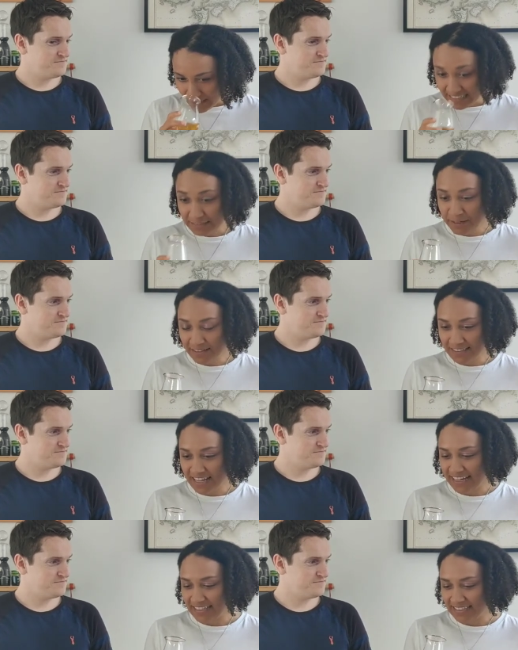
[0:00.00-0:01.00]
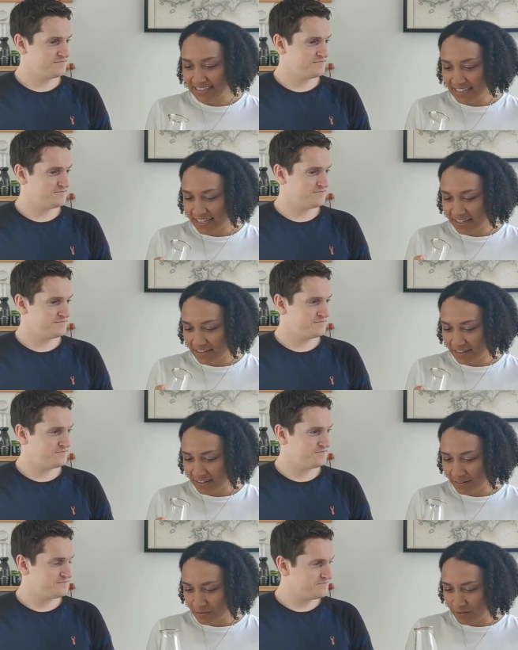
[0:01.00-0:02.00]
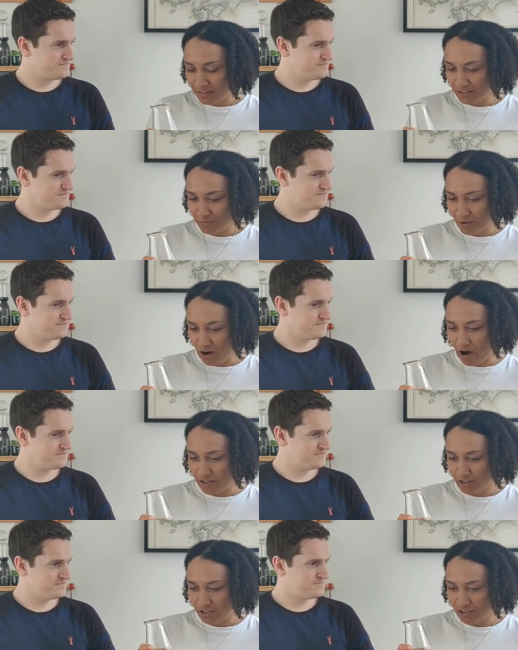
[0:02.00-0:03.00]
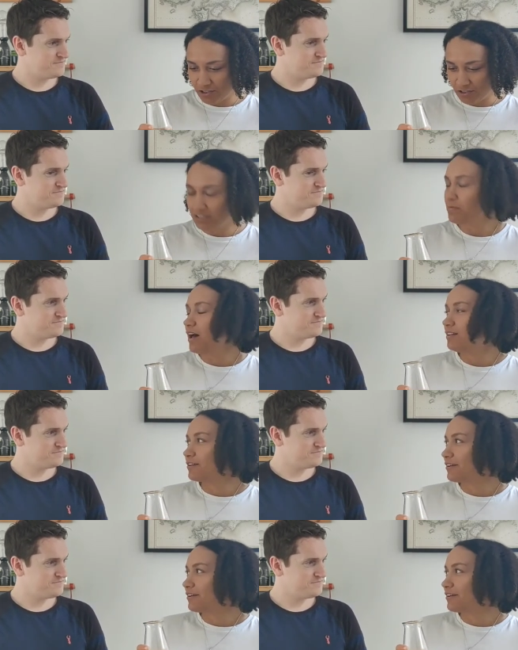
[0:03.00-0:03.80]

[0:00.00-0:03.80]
Speaker 1: It smells nice. It's not like a super harsh smell